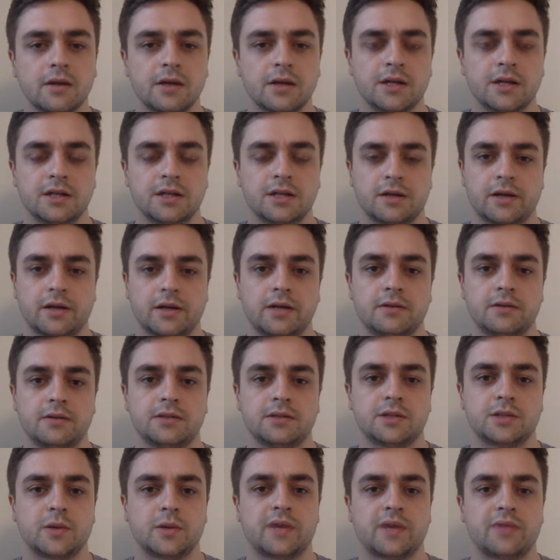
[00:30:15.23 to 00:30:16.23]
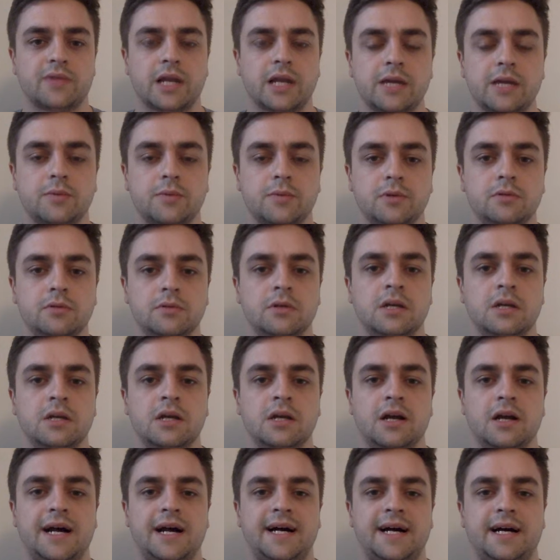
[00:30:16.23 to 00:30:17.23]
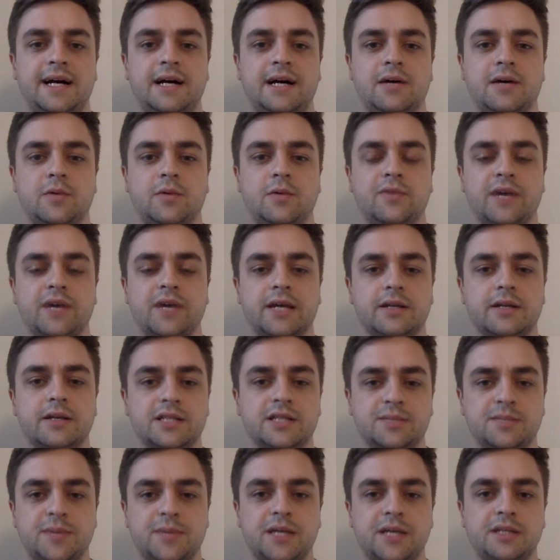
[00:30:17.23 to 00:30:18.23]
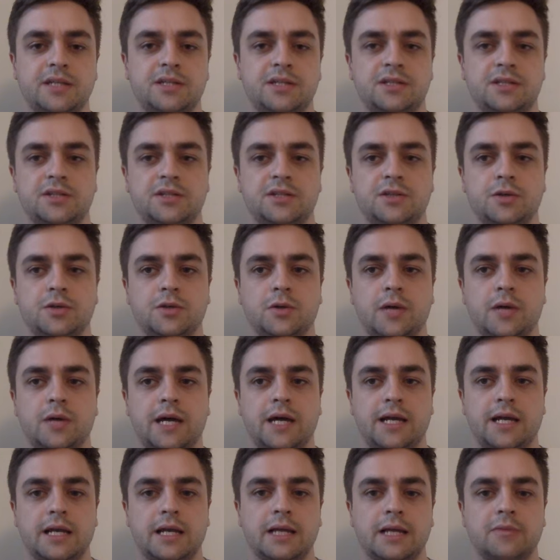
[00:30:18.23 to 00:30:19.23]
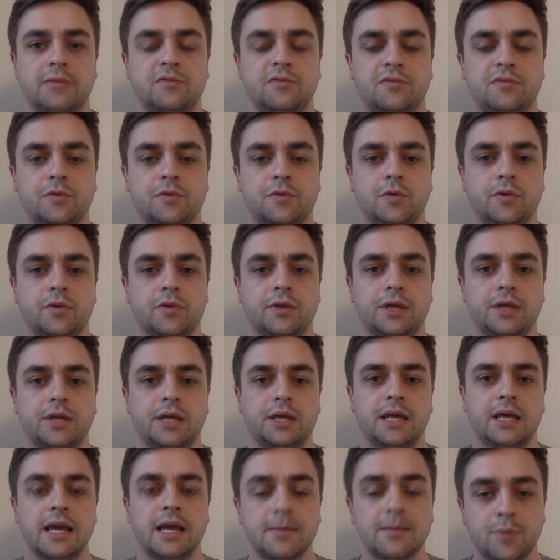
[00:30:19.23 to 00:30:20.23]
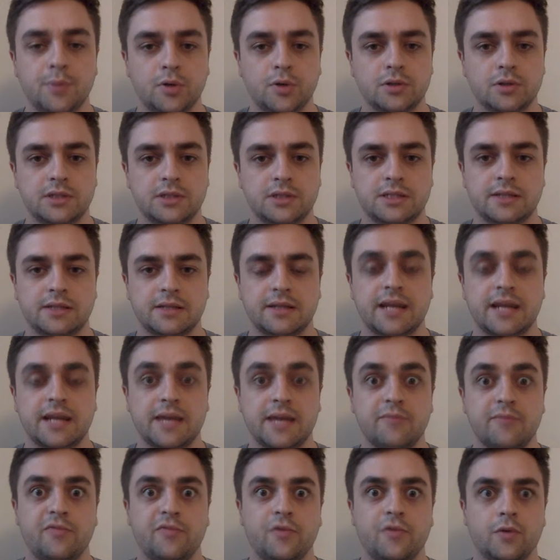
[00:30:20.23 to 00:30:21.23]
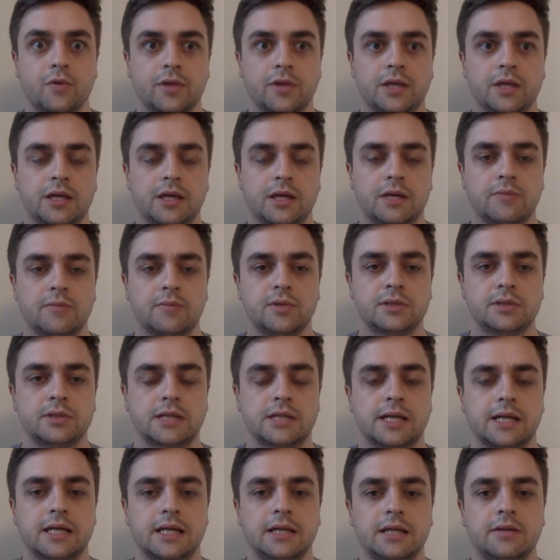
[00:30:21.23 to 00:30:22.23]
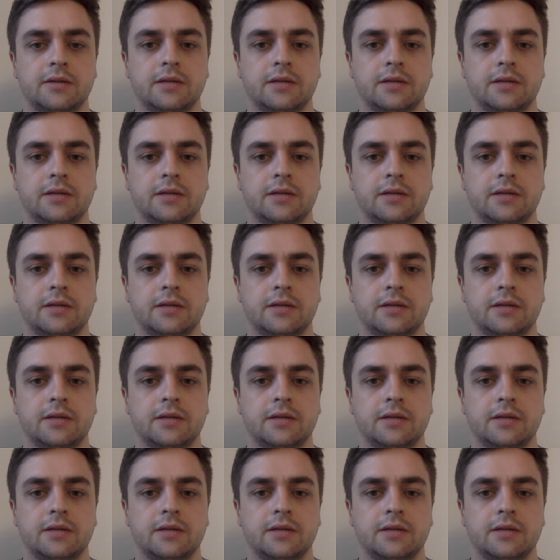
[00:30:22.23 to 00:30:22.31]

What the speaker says: Okay, so we have the label. We've added a space to add a label for the input, the name for the input, i.e.